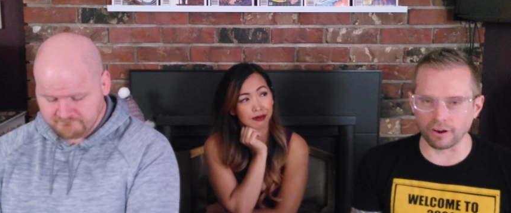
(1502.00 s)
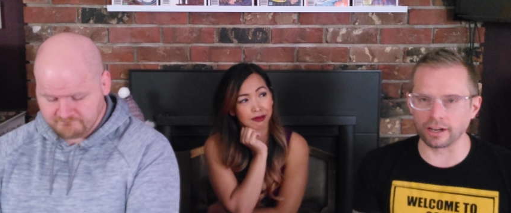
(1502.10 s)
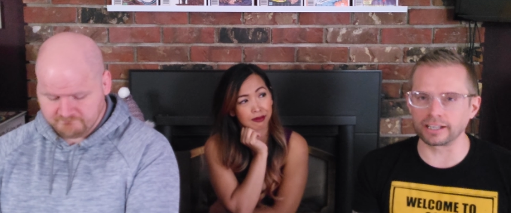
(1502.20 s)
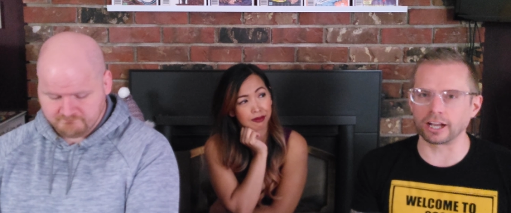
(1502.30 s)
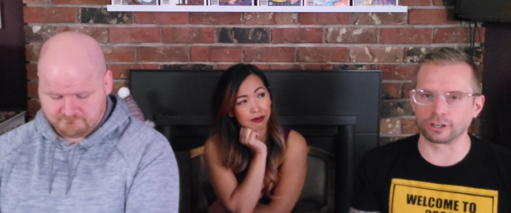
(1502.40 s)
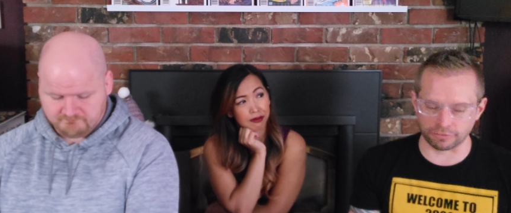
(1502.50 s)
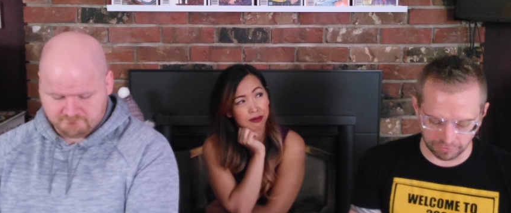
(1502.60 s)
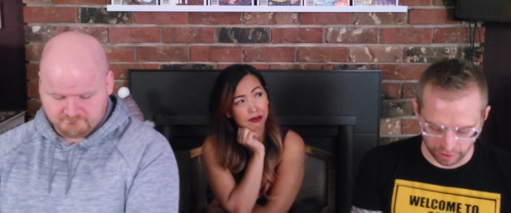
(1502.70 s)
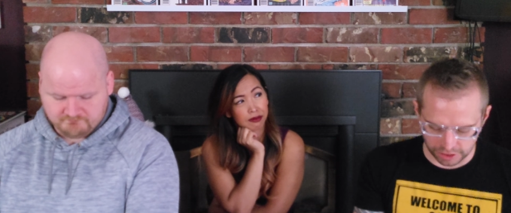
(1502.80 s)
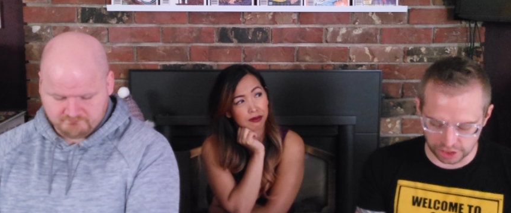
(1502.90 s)
Speaker 1: on, got her
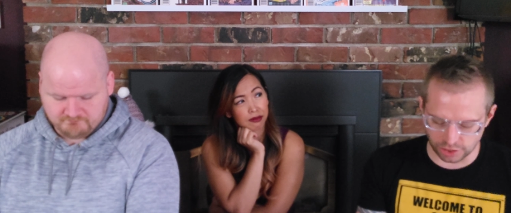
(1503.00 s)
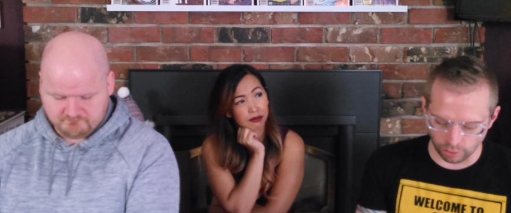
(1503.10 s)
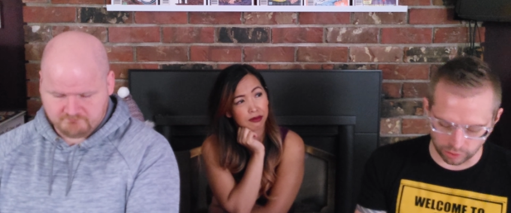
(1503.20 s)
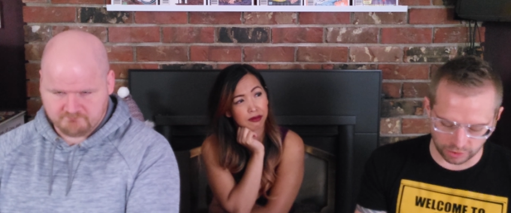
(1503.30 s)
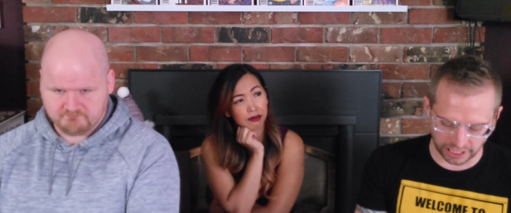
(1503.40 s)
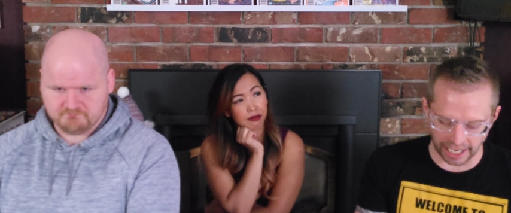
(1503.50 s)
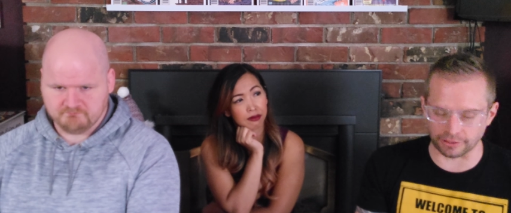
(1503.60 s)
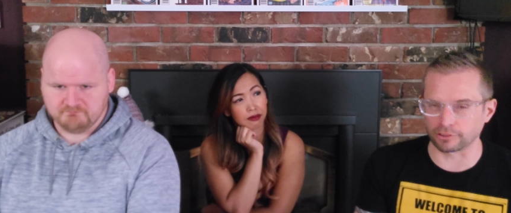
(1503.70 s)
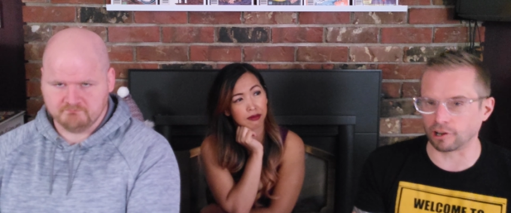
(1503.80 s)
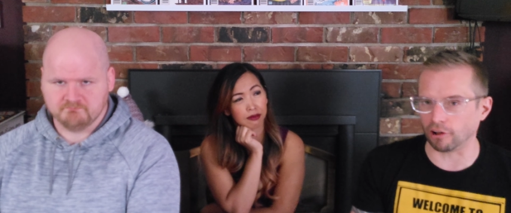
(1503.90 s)
first solo title
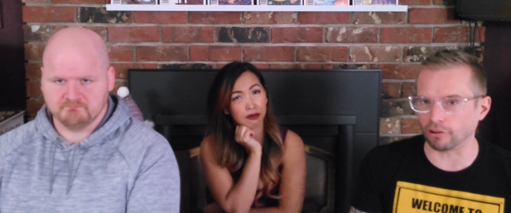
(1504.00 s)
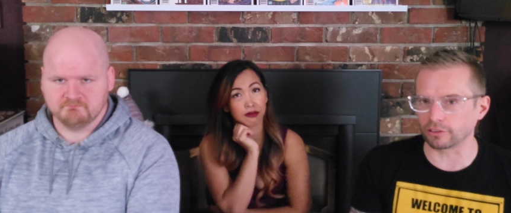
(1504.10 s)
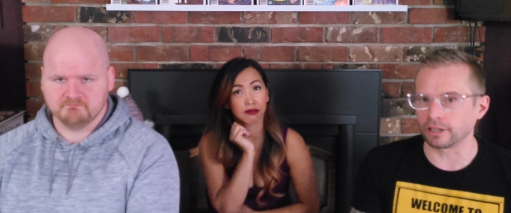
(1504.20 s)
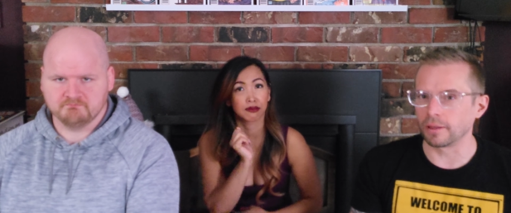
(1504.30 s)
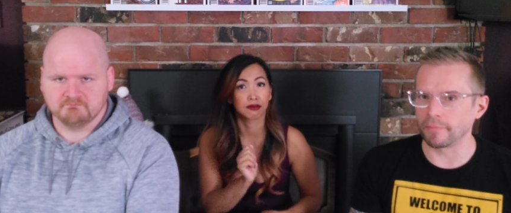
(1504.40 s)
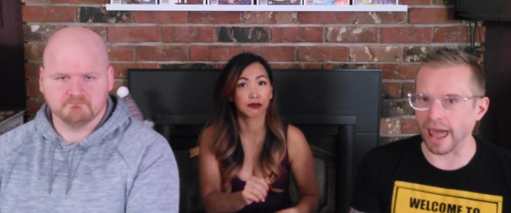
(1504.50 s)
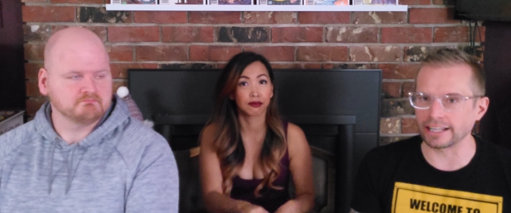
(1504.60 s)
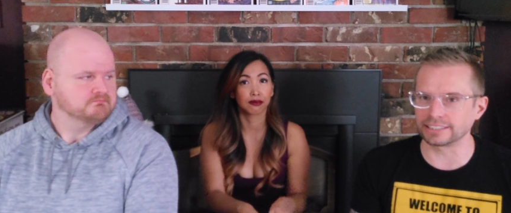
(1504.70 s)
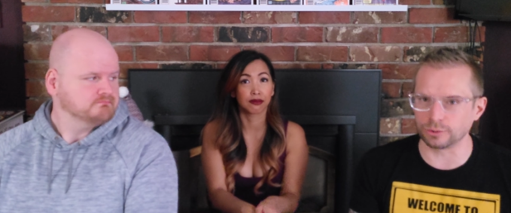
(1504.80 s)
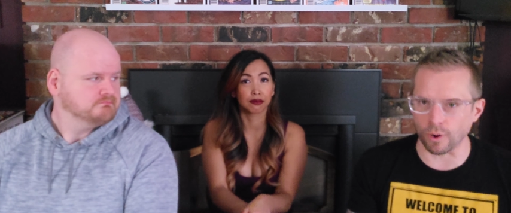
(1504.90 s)
called
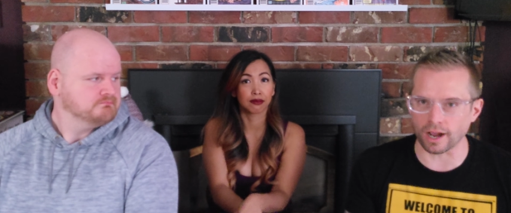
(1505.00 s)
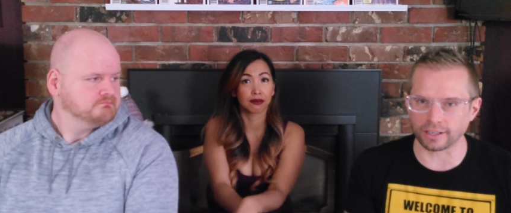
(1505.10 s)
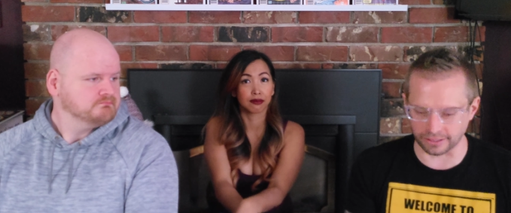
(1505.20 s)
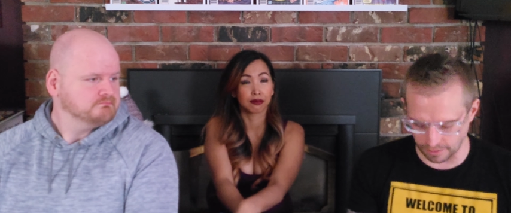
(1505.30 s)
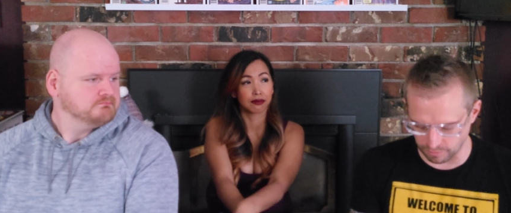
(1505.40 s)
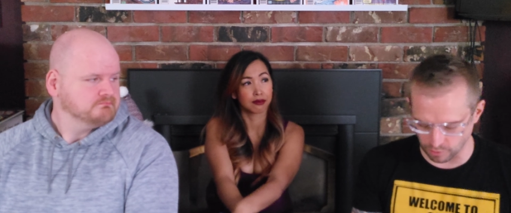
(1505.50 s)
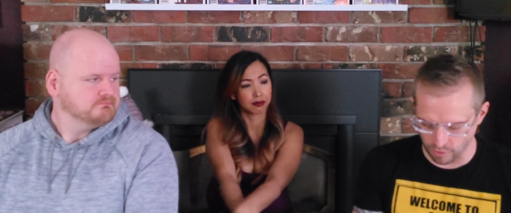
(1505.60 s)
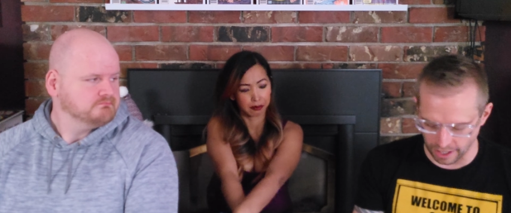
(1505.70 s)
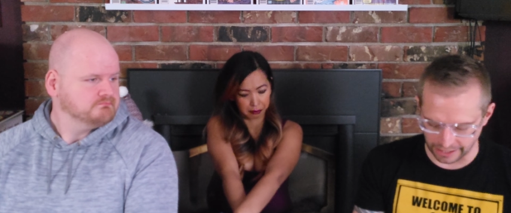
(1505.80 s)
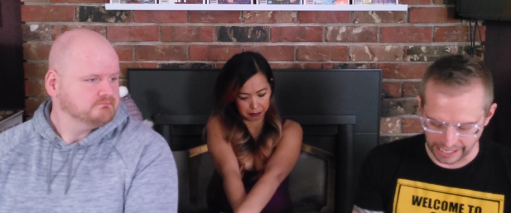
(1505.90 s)
Patsy Walker number
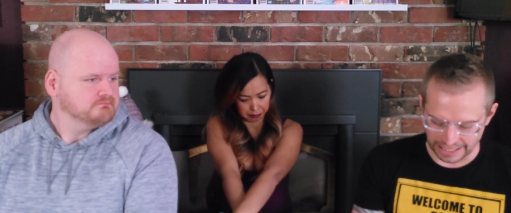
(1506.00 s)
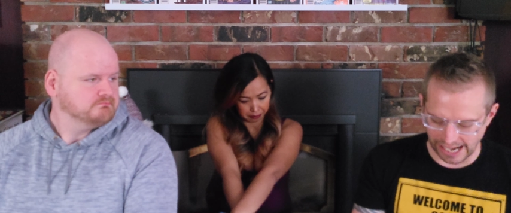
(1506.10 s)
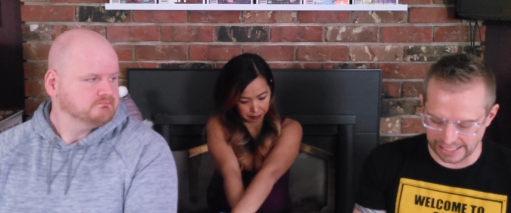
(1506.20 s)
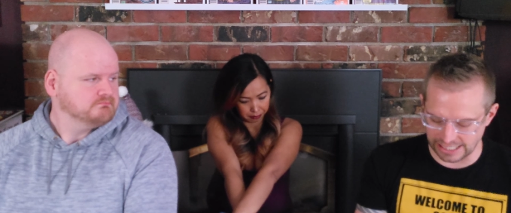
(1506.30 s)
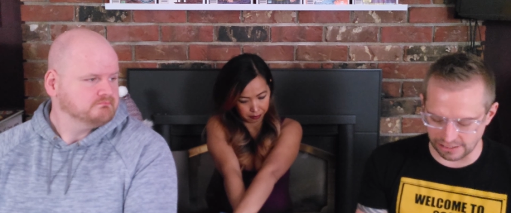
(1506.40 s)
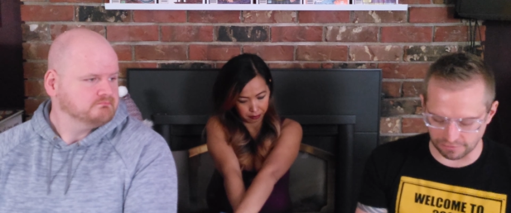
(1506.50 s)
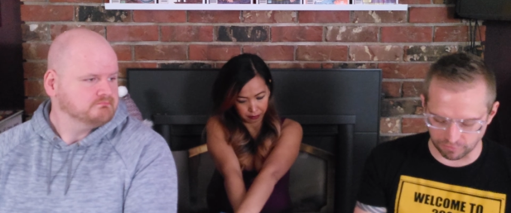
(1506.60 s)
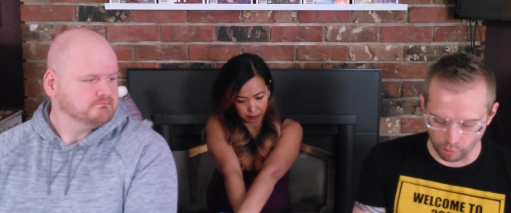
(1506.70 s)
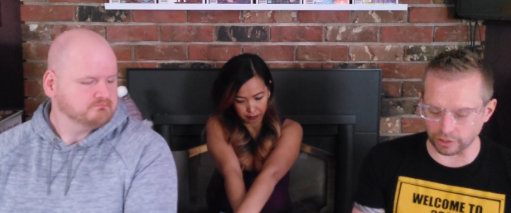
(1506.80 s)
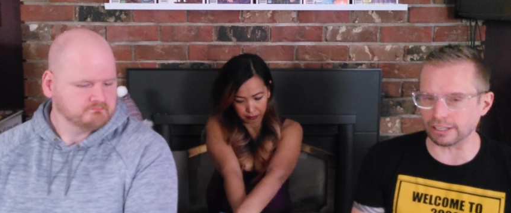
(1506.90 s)
one,
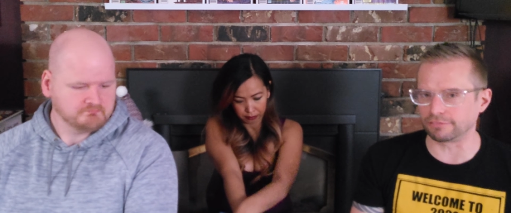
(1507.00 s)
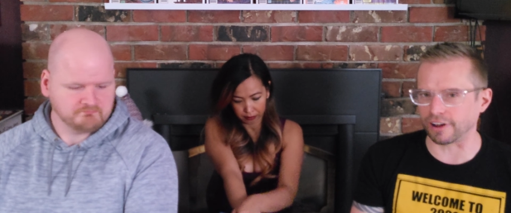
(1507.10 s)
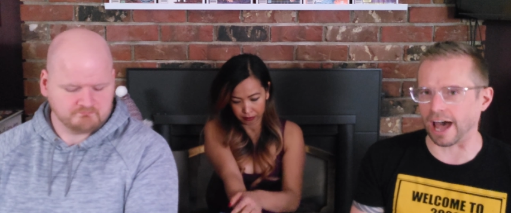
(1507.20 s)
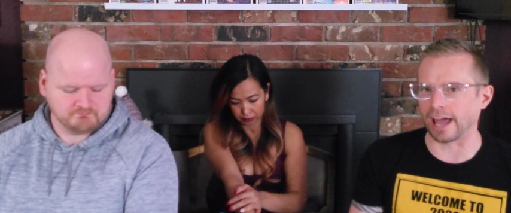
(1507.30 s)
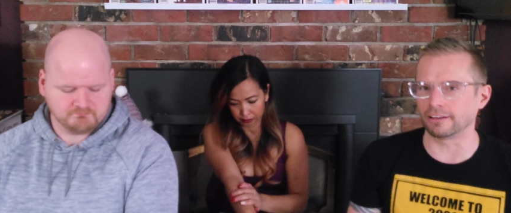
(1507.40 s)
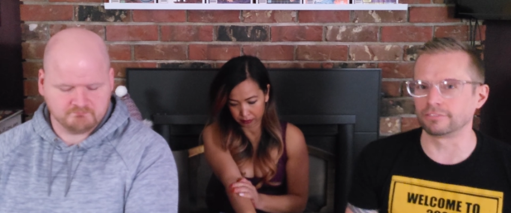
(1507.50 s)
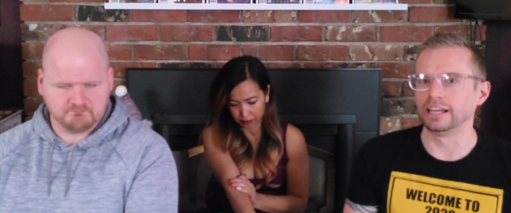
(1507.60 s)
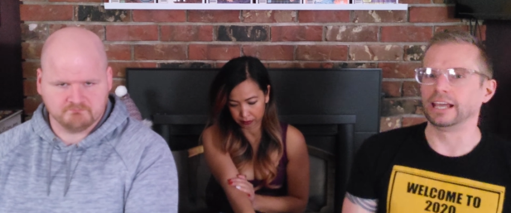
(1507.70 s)
1945.